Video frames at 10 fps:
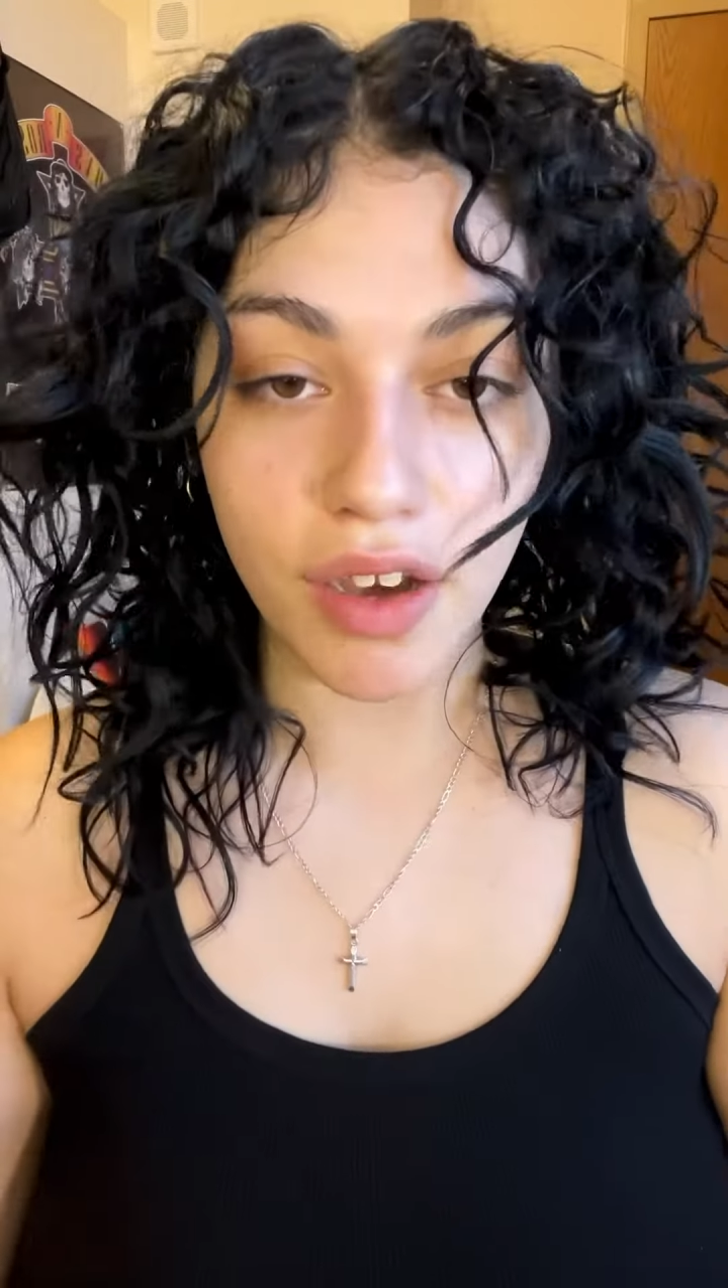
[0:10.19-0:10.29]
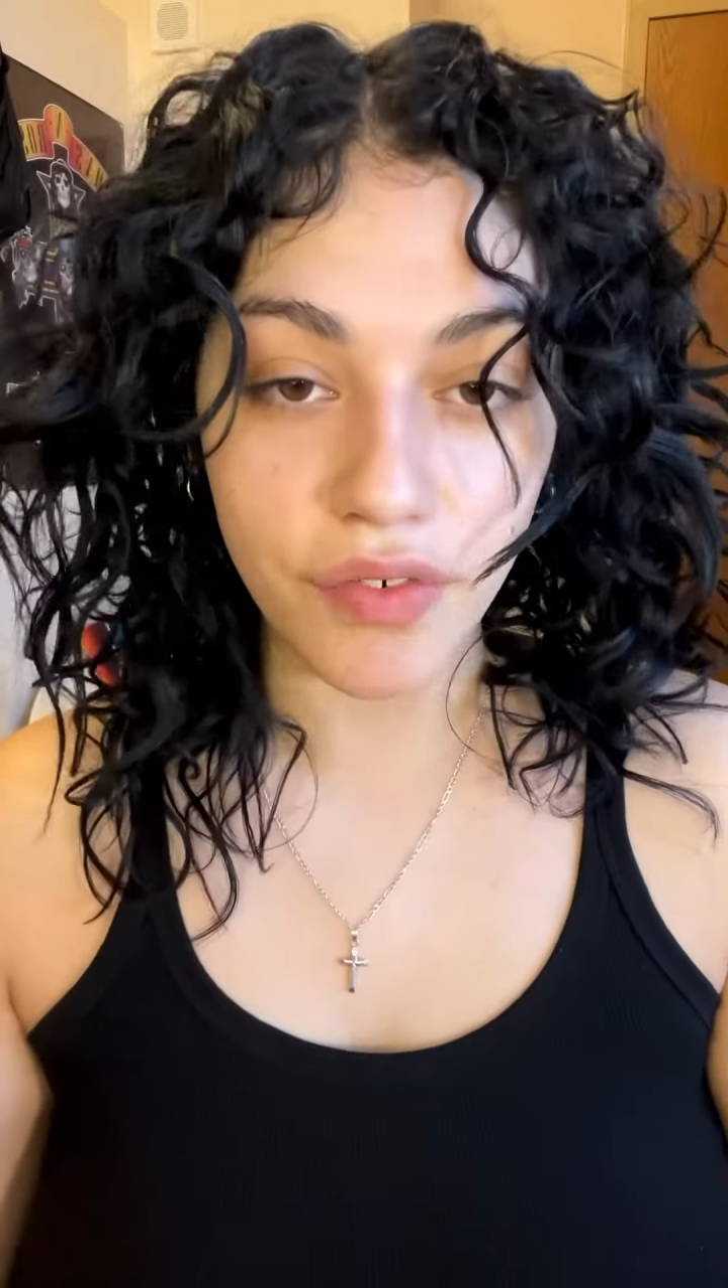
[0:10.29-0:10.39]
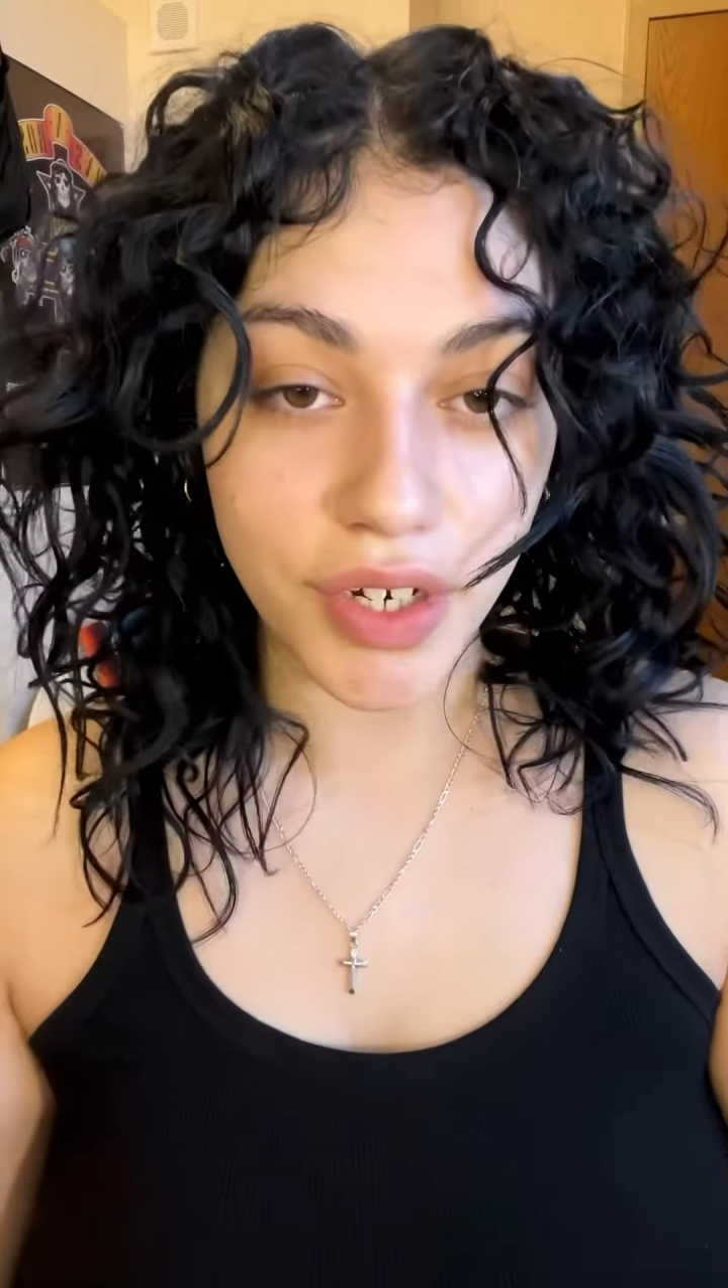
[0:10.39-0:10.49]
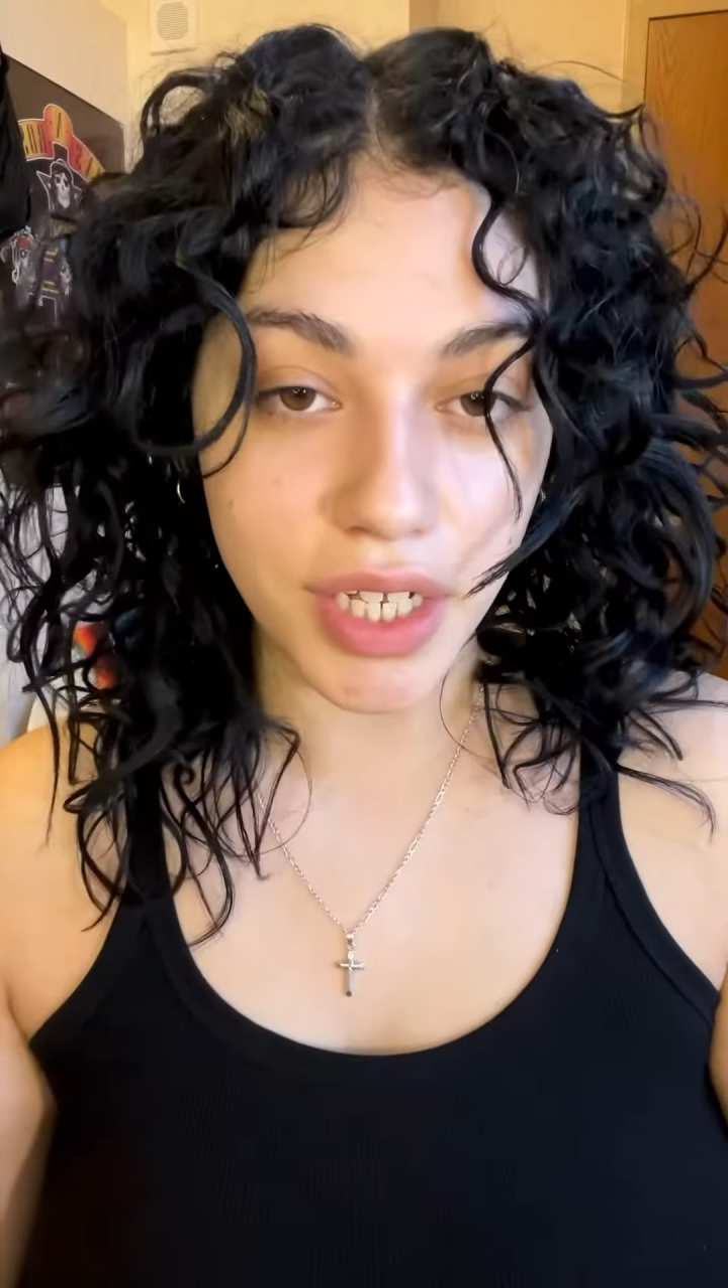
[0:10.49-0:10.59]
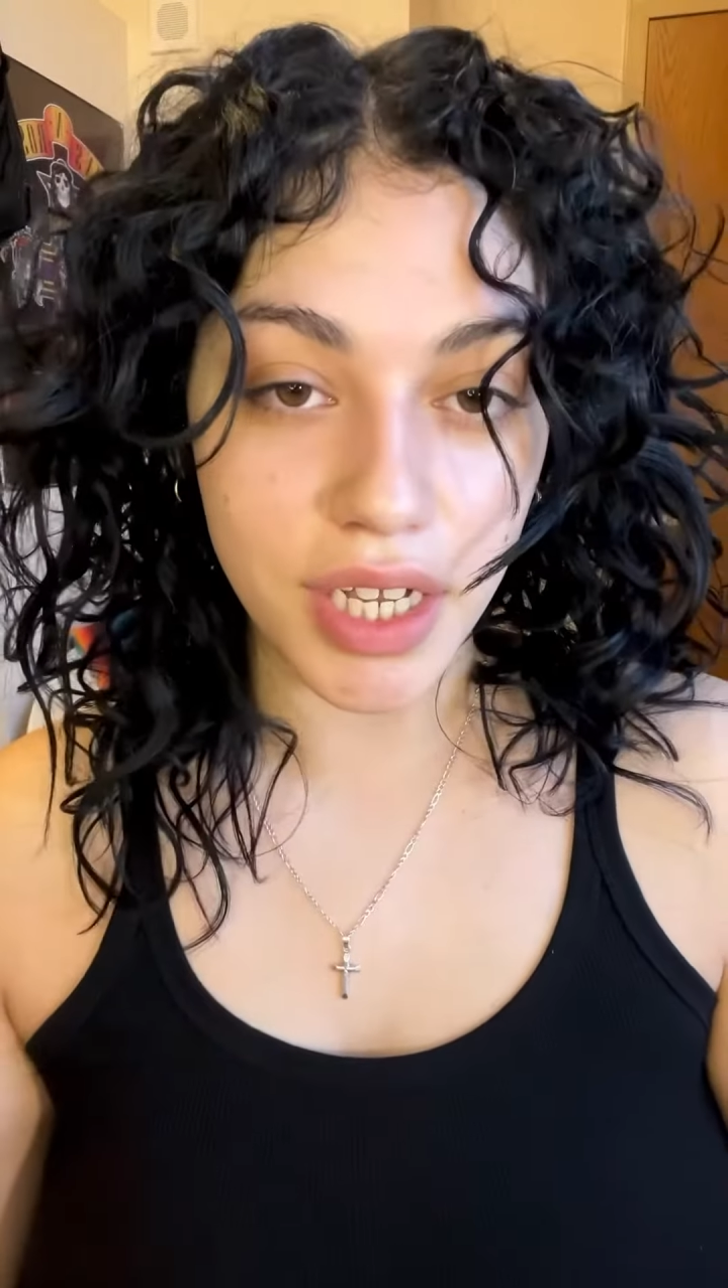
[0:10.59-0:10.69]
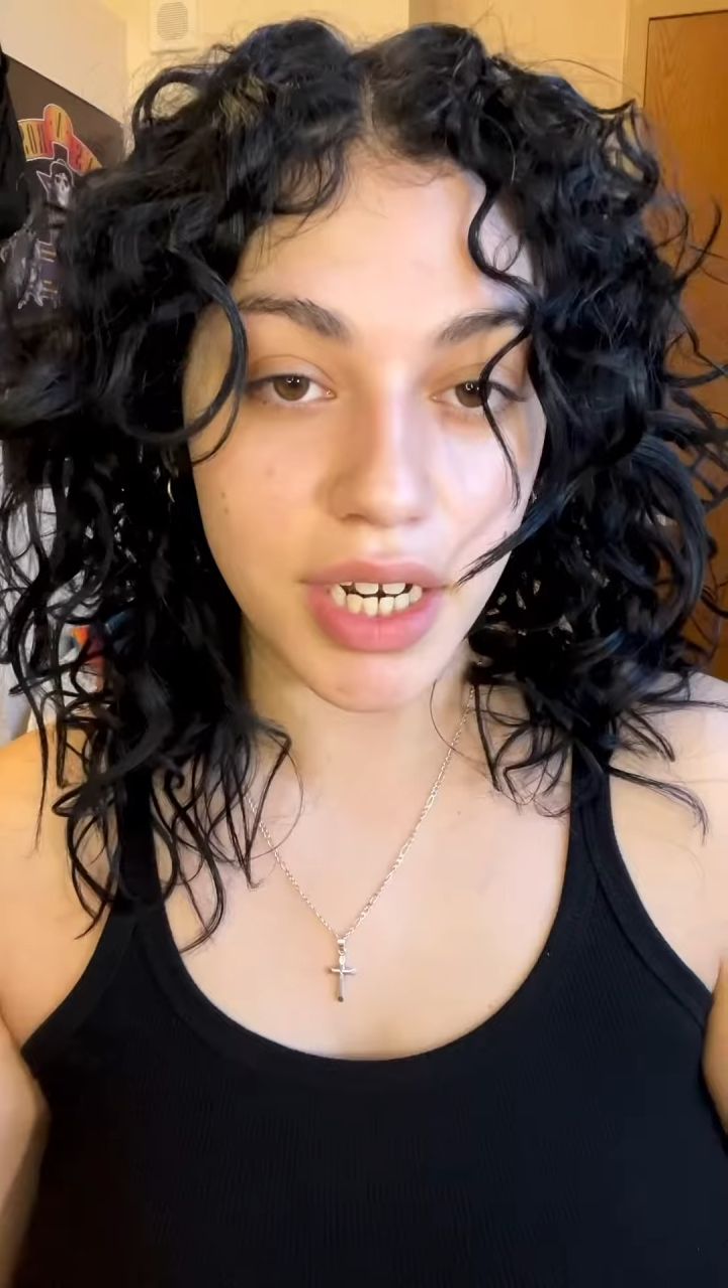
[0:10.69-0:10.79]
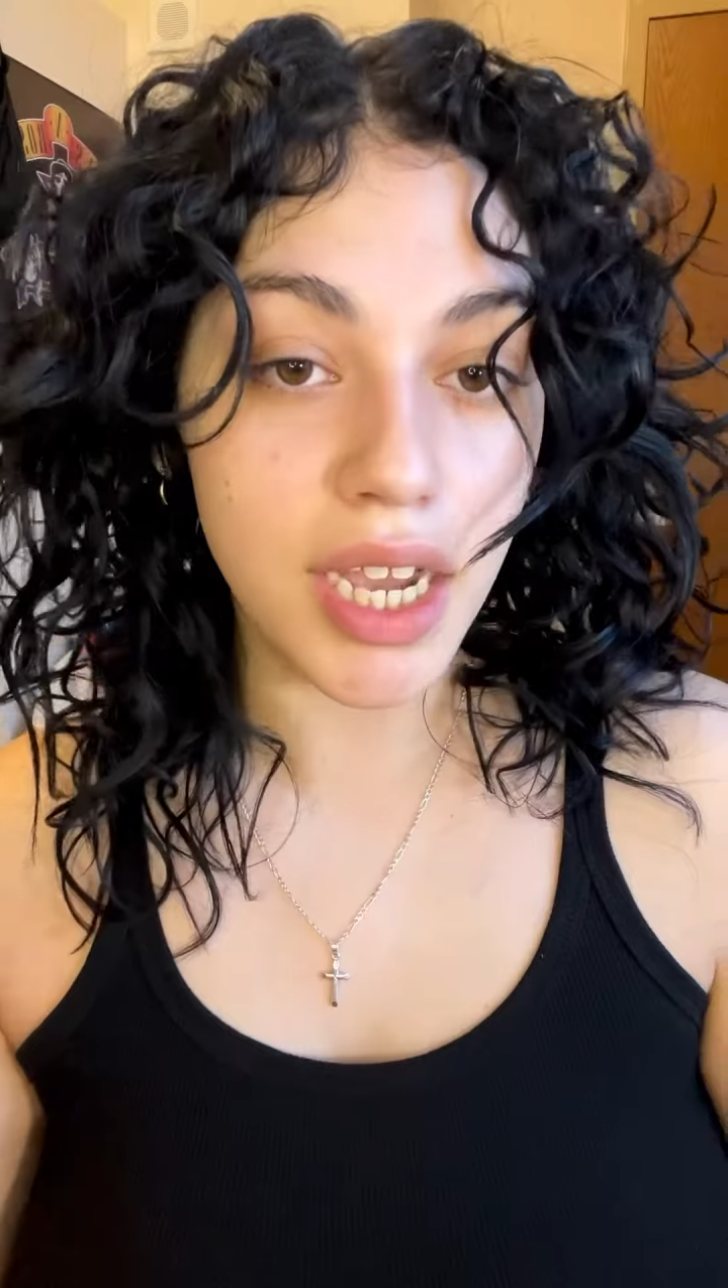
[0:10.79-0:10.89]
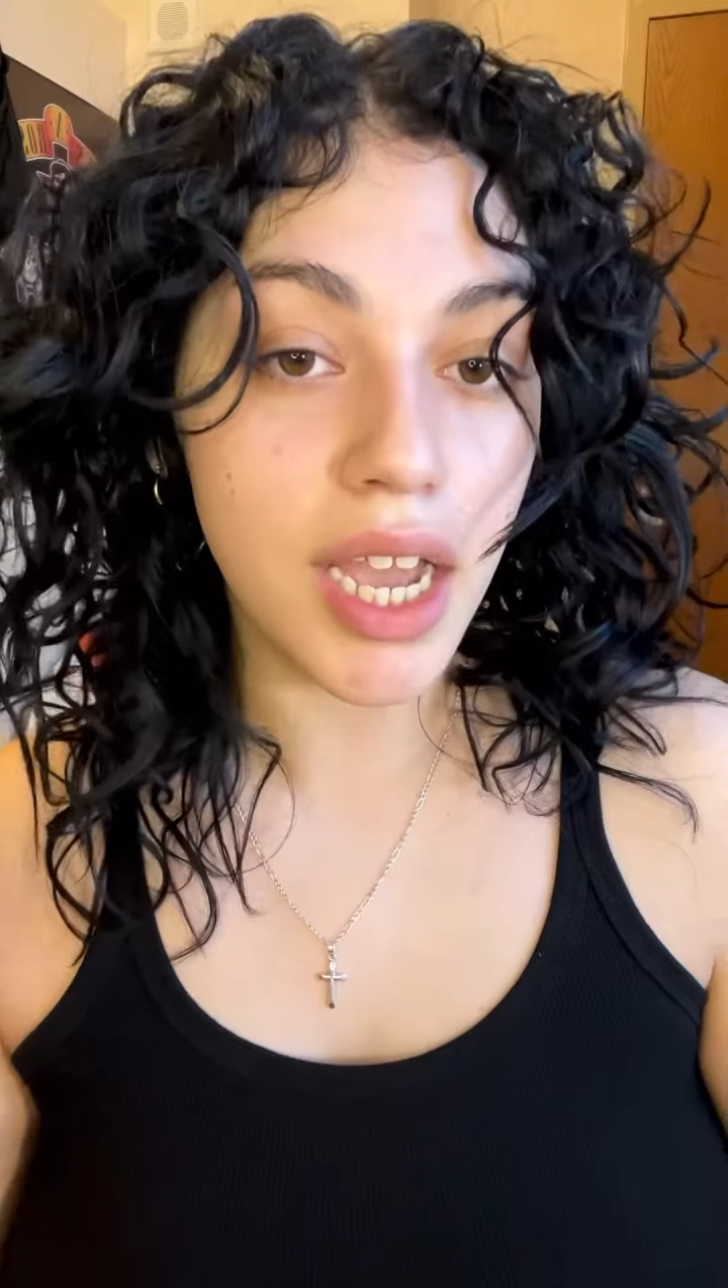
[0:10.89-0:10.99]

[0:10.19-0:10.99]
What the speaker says: for a good